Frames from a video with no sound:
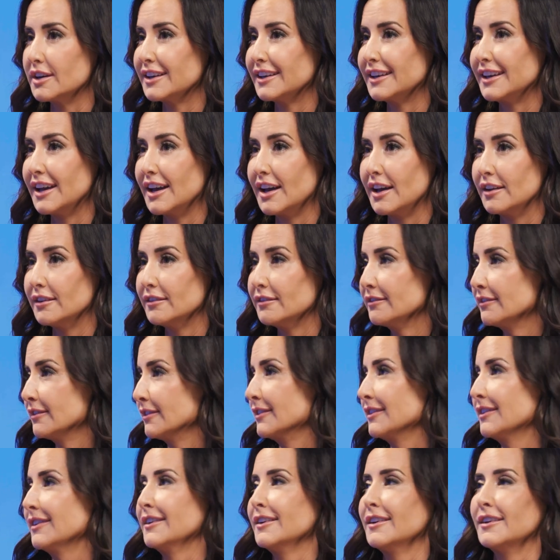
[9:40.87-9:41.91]
Again,
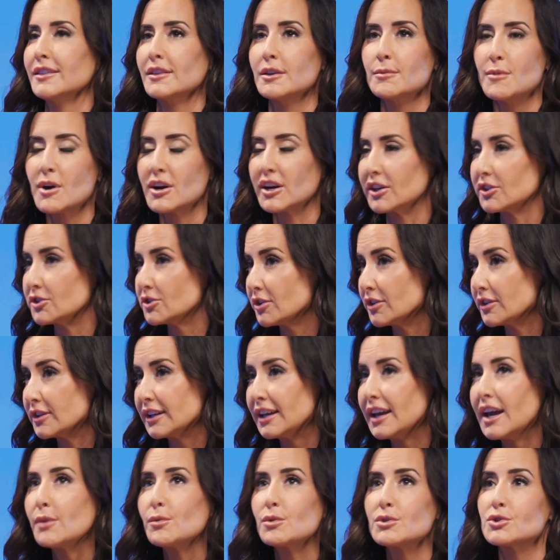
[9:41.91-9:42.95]
the market turned
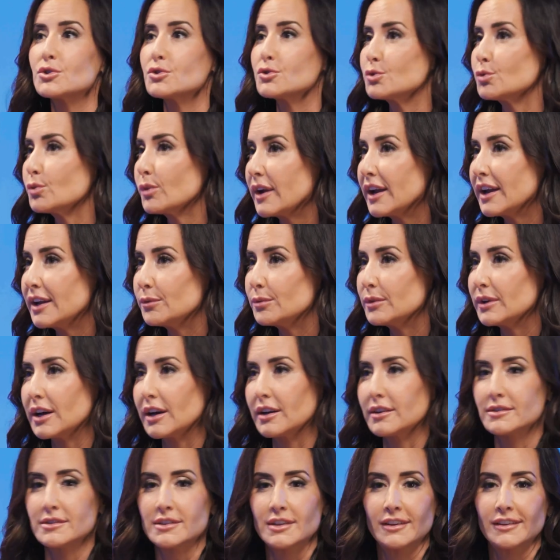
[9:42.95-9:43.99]
again, which is great. We got
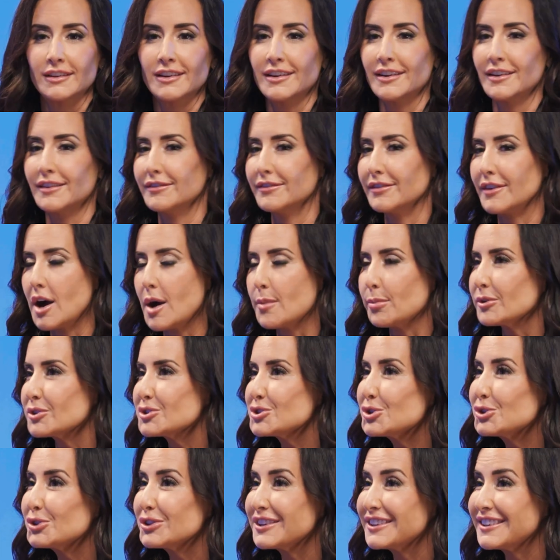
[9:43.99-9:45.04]
to see a lot of
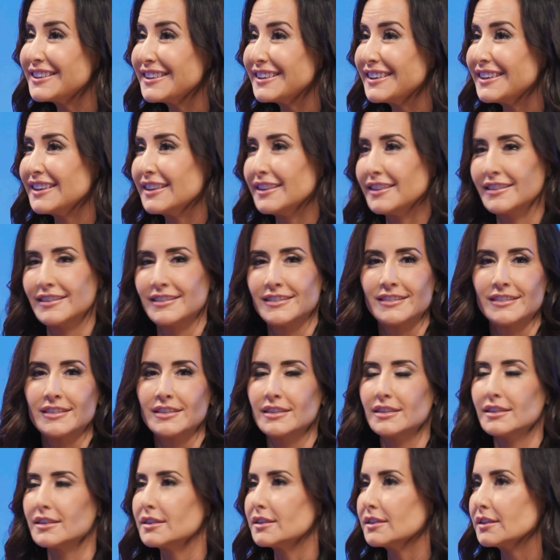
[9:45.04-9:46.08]
opportunity.
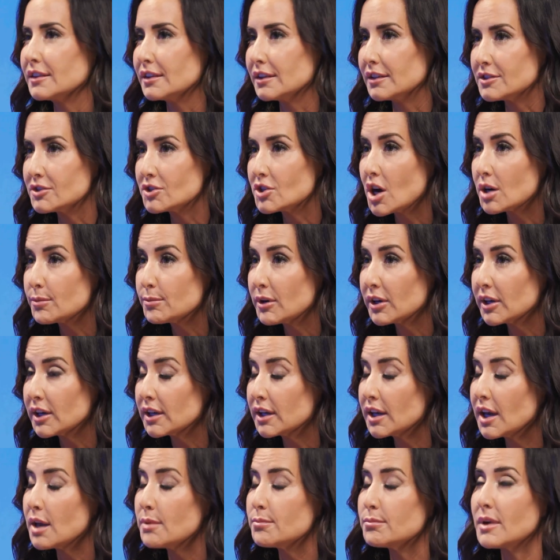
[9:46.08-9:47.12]
The stock market
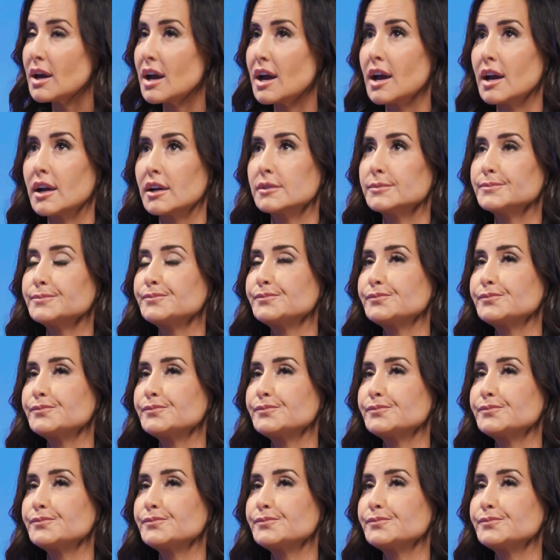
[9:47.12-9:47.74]
came back,